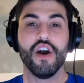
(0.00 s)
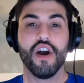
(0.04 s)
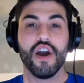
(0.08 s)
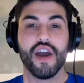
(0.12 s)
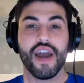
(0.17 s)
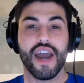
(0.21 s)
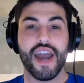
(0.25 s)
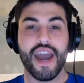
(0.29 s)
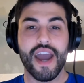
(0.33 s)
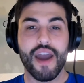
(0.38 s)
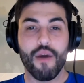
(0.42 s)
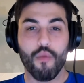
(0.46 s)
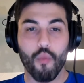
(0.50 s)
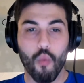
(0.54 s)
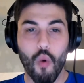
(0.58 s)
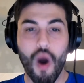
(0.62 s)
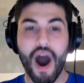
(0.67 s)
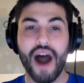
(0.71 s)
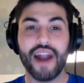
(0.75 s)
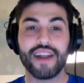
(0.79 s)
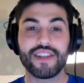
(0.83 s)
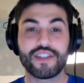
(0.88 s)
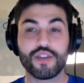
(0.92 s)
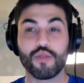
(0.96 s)
eh,
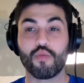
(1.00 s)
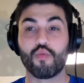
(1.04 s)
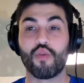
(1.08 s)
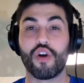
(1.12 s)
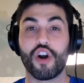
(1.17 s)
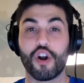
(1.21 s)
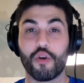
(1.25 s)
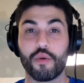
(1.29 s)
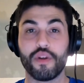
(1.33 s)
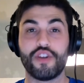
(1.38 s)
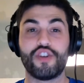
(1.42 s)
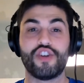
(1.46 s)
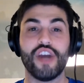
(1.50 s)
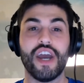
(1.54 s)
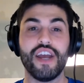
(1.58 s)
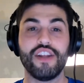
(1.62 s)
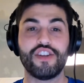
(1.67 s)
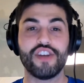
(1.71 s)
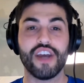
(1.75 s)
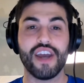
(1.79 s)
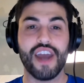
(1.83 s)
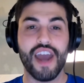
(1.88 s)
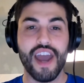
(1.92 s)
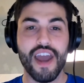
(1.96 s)
wanted to work with
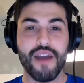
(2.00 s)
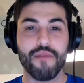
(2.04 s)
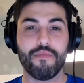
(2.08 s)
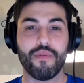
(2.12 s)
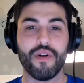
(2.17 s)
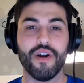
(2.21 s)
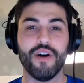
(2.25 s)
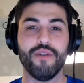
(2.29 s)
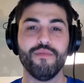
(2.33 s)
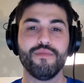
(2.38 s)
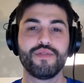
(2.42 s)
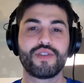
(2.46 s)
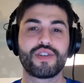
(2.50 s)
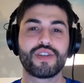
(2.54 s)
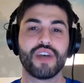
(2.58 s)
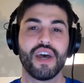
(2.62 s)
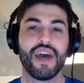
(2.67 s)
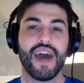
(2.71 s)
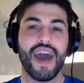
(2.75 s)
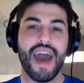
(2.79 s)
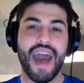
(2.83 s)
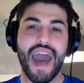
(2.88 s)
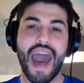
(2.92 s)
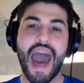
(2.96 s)
J.J. Abrams.
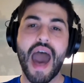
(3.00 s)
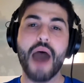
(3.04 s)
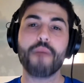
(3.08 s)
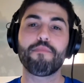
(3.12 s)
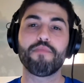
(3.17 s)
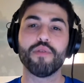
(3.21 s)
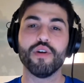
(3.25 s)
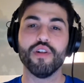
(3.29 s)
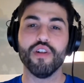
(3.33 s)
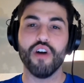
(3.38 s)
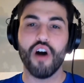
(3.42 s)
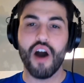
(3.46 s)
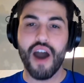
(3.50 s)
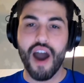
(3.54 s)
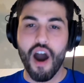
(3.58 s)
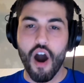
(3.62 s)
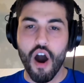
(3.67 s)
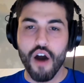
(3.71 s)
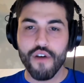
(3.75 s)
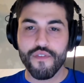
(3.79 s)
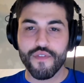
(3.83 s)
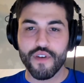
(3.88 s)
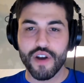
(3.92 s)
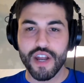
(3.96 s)
Apple
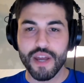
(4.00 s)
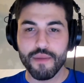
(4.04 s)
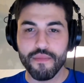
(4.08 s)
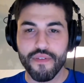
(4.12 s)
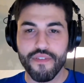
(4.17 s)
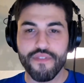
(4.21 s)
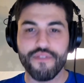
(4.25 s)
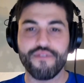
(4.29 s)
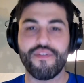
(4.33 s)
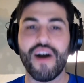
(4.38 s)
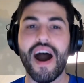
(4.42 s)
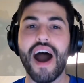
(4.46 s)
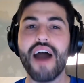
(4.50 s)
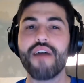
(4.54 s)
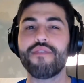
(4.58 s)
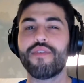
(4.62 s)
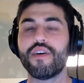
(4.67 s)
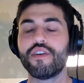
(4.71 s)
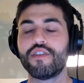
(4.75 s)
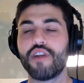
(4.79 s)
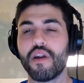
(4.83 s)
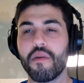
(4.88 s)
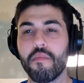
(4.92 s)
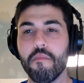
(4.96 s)
offered him
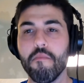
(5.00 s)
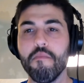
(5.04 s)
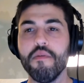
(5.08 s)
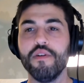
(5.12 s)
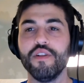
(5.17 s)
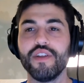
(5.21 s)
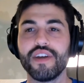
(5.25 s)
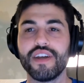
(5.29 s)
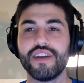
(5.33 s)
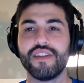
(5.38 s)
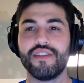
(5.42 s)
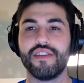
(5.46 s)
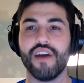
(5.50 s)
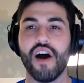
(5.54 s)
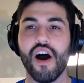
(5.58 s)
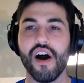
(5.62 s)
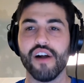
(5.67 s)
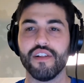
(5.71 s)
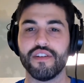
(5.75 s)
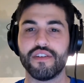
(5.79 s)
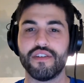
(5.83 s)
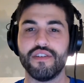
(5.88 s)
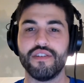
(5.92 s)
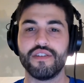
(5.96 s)
$500 million,
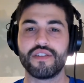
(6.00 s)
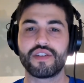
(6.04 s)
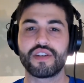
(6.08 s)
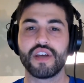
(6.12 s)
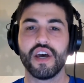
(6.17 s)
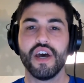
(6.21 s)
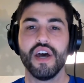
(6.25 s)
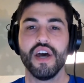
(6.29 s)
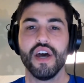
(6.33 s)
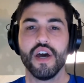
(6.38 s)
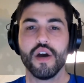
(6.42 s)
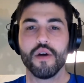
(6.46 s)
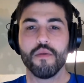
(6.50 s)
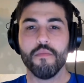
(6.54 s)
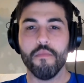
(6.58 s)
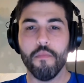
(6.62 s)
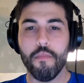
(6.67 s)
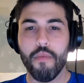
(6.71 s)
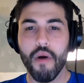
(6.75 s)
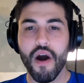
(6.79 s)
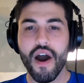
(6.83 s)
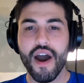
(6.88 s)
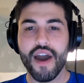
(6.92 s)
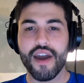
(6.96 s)

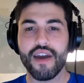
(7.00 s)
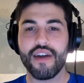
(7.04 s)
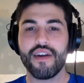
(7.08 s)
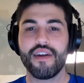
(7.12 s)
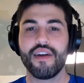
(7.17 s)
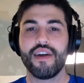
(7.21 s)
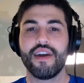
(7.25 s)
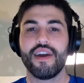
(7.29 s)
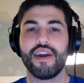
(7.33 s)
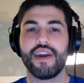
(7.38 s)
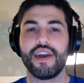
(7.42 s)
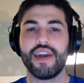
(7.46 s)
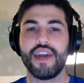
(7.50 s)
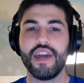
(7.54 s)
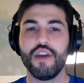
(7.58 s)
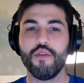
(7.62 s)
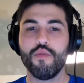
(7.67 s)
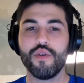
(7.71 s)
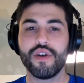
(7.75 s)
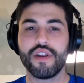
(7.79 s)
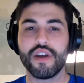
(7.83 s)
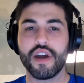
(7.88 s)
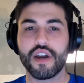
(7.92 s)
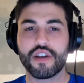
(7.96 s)
but he
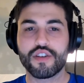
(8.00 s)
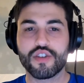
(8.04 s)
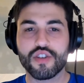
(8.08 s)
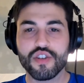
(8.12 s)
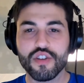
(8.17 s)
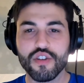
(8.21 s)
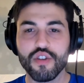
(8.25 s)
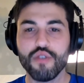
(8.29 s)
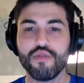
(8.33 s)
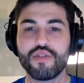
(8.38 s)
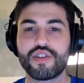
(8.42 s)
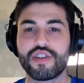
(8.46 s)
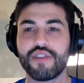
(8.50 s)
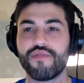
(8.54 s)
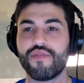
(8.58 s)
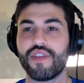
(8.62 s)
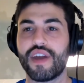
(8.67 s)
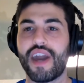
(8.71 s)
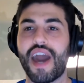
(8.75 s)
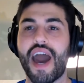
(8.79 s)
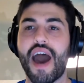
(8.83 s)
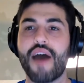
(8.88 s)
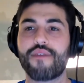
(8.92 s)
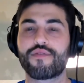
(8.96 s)
would exclusively
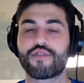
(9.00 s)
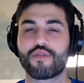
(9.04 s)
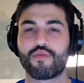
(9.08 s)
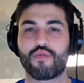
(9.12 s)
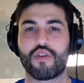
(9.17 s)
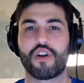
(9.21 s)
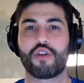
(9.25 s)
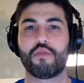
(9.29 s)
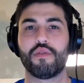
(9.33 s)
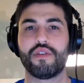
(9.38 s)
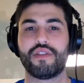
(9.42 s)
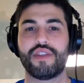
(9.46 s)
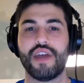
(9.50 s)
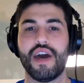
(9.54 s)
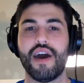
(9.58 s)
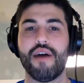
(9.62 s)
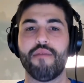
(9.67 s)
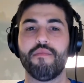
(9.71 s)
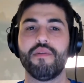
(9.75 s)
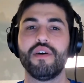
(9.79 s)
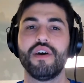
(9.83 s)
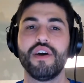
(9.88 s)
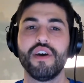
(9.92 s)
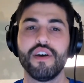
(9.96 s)
have to work with
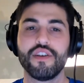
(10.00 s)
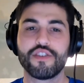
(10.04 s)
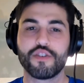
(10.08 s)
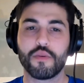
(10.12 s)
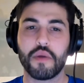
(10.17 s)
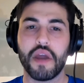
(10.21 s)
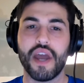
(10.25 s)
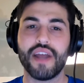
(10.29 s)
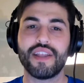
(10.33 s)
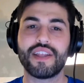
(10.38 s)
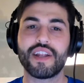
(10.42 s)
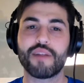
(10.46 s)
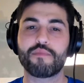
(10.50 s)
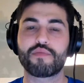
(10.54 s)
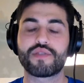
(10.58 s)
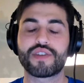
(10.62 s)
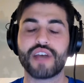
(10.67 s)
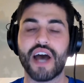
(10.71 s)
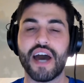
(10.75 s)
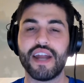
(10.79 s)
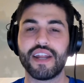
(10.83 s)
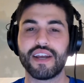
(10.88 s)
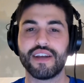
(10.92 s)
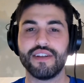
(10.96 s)
them. So he ended up
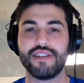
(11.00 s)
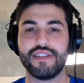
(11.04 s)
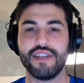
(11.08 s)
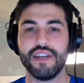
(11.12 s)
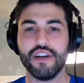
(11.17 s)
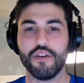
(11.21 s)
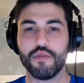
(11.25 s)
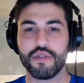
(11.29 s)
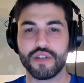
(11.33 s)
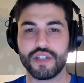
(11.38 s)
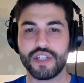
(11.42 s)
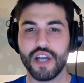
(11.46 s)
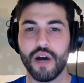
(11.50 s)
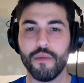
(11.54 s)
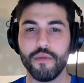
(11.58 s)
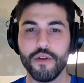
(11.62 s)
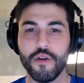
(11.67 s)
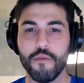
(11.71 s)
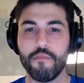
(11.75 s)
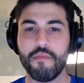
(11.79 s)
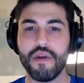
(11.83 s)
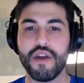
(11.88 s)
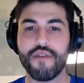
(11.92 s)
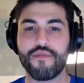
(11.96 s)
signing a deal with
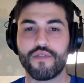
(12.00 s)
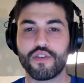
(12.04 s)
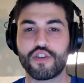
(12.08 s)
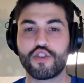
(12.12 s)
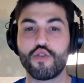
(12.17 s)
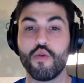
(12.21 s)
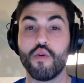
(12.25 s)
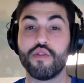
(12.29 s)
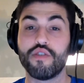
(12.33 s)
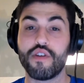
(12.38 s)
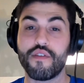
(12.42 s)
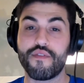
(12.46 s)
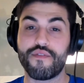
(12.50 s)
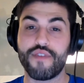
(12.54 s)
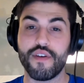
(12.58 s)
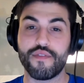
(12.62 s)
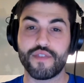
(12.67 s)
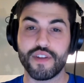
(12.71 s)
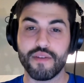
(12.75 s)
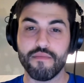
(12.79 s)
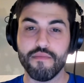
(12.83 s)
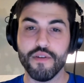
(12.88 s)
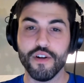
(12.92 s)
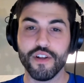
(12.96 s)
WB for
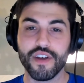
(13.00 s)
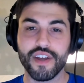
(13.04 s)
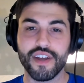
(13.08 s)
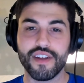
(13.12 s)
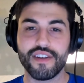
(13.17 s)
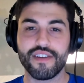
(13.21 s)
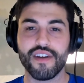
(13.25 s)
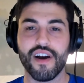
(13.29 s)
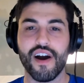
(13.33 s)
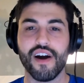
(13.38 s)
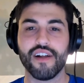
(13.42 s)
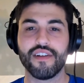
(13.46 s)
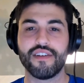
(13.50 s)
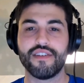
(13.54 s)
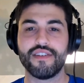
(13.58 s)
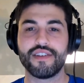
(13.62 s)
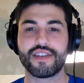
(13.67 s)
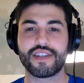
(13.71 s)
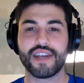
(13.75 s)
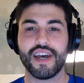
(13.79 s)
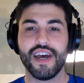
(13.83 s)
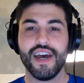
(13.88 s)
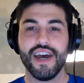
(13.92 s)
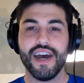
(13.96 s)
250 million
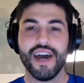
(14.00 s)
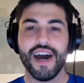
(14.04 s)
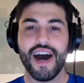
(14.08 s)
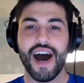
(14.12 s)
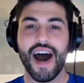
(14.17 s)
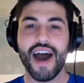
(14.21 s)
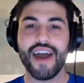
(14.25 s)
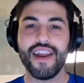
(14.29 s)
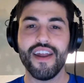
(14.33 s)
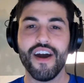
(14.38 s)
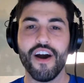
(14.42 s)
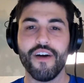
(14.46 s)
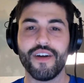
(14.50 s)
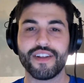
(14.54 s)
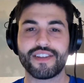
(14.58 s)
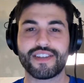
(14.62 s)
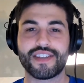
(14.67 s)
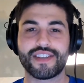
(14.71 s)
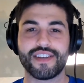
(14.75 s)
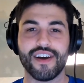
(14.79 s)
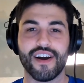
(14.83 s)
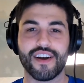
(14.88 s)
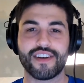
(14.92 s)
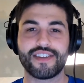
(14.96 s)
dollars. I know that
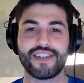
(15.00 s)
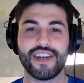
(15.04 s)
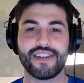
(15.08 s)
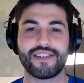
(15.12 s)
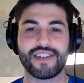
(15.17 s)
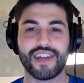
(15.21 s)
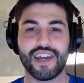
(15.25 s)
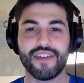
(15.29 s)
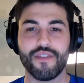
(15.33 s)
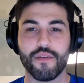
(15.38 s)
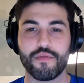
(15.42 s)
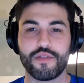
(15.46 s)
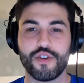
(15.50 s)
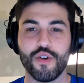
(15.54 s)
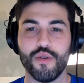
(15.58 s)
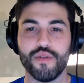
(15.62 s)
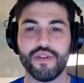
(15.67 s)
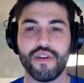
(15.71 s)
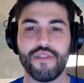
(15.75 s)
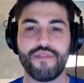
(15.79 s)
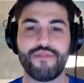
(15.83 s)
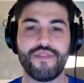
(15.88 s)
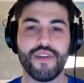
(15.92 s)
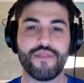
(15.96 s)
sucks. He had to give up
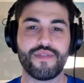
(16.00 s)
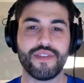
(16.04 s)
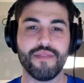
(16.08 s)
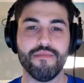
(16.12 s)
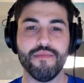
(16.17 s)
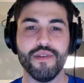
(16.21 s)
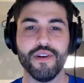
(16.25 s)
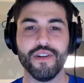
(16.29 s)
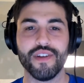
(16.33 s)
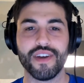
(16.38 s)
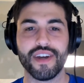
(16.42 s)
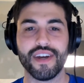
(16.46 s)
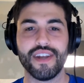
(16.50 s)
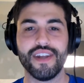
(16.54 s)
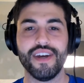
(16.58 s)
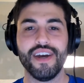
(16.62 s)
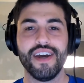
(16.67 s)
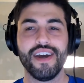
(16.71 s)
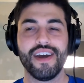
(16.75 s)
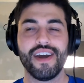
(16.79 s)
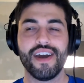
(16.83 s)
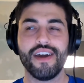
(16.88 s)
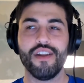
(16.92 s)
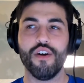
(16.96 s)
250 million
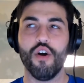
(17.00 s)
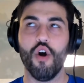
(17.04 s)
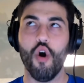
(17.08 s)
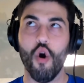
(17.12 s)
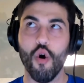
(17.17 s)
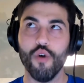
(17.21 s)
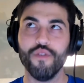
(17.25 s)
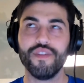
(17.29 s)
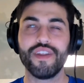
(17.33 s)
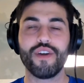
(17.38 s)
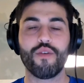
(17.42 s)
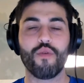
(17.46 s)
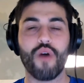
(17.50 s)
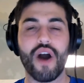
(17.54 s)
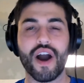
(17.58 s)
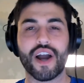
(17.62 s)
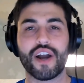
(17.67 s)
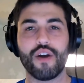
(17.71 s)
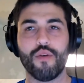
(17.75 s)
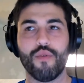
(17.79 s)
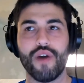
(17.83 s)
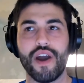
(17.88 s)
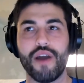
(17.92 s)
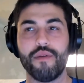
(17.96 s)
and only
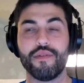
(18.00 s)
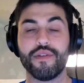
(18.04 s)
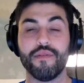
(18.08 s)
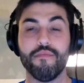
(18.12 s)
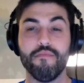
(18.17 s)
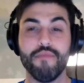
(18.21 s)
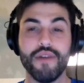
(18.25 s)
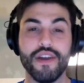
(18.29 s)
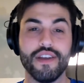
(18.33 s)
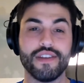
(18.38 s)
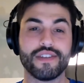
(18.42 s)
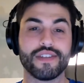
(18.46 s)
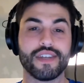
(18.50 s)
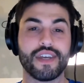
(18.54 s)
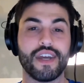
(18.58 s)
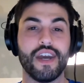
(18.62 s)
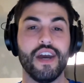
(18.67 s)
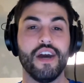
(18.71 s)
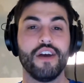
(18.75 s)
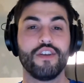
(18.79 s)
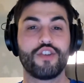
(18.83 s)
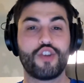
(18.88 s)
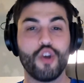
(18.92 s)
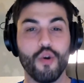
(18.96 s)
walk away with a measly
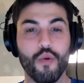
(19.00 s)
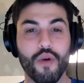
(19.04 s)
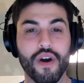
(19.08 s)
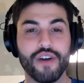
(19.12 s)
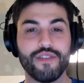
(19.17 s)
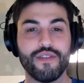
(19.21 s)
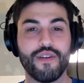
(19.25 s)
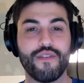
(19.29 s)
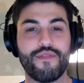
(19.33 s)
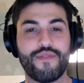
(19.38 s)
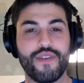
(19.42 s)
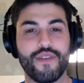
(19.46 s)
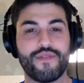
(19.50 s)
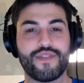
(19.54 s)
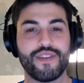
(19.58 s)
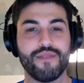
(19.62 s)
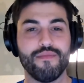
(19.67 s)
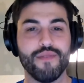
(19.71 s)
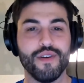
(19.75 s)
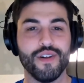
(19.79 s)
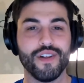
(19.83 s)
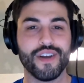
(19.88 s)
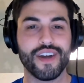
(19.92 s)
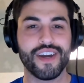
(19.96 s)
250
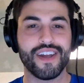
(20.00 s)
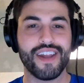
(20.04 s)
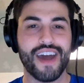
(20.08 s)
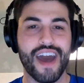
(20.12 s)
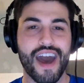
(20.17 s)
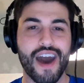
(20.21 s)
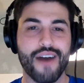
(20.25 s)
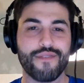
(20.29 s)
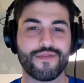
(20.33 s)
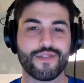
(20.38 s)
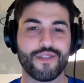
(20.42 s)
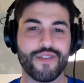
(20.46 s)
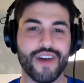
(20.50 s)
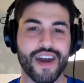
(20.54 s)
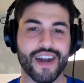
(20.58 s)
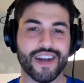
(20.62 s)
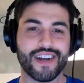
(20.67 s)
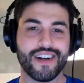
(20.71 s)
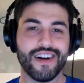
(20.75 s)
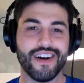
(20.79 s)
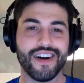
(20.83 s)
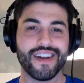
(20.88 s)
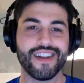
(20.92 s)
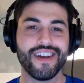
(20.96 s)
million after that
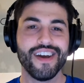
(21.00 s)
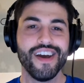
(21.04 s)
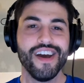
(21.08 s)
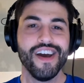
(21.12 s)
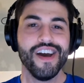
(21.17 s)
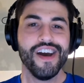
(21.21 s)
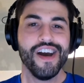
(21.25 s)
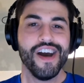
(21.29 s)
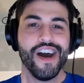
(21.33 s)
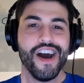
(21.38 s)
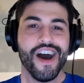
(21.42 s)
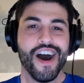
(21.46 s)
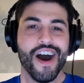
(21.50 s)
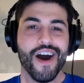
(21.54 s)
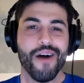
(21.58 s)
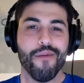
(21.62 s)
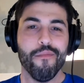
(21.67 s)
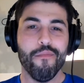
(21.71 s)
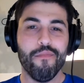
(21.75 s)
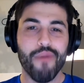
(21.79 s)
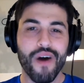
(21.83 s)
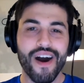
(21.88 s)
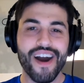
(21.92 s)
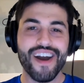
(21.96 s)
cut.
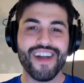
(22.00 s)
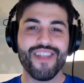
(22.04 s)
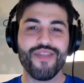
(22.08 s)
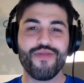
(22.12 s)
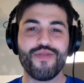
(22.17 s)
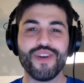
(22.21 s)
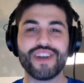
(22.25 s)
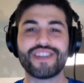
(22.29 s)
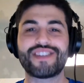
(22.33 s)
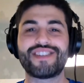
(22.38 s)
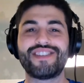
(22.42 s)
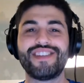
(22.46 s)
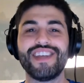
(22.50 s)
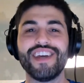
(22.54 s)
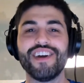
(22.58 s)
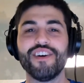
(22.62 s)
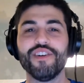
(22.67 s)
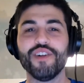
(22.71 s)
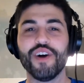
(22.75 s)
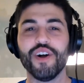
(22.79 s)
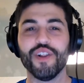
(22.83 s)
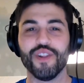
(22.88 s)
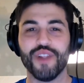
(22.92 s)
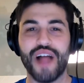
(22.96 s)
But this
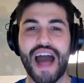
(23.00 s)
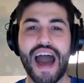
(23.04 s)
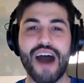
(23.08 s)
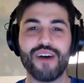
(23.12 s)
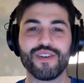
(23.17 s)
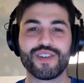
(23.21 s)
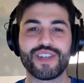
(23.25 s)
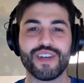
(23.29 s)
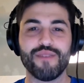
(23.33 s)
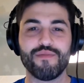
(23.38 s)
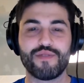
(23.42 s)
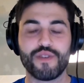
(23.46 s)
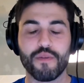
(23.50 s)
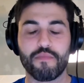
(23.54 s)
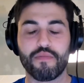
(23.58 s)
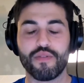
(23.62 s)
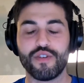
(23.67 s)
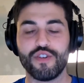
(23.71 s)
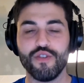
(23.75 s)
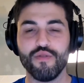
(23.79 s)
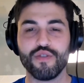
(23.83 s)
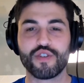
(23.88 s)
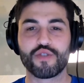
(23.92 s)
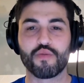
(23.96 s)
deal allows him to
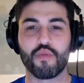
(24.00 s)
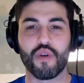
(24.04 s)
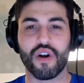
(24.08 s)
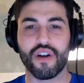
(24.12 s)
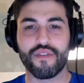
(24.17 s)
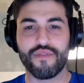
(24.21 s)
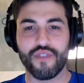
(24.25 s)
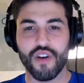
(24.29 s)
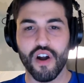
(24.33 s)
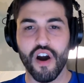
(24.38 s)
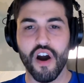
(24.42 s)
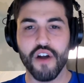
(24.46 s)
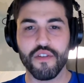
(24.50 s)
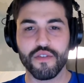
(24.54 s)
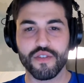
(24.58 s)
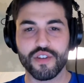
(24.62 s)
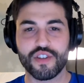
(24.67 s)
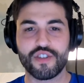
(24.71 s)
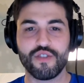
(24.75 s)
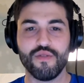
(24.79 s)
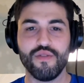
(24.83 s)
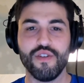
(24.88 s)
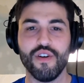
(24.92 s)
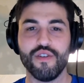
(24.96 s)
produce work for other
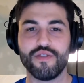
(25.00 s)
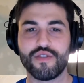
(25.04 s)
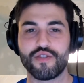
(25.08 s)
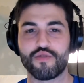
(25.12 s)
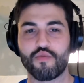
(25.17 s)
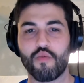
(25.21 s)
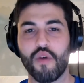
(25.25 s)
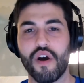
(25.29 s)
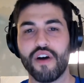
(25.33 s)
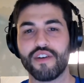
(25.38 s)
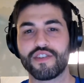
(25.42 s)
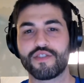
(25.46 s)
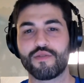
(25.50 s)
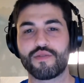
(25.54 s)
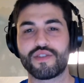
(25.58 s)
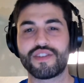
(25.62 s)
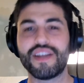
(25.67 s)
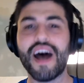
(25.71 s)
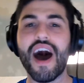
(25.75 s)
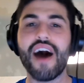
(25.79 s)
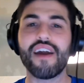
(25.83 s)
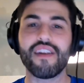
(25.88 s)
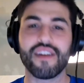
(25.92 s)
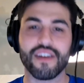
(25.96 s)
studios as well, so it's
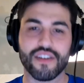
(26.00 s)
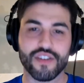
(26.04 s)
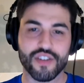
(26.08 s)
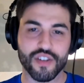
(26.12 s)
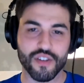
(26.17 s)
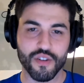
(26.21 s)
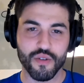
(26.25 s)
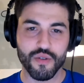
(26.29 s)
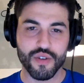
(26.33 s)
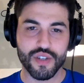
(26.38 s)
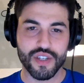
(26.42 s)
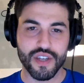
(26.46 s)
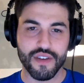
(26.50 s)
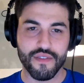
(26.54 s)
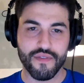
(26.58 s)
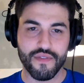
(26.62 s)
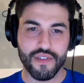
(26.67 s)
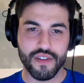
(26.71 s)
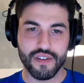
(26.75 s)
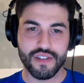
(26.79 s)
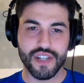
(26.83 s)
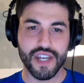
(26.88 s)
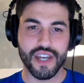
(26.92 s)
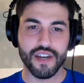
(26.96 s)
not an exclusive
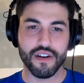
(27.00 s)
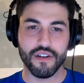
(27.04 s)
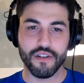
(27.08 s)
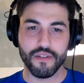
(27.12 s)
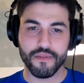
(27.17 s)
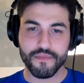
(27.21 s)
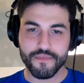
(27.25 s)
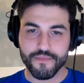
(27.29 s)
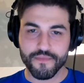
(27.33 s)
deal.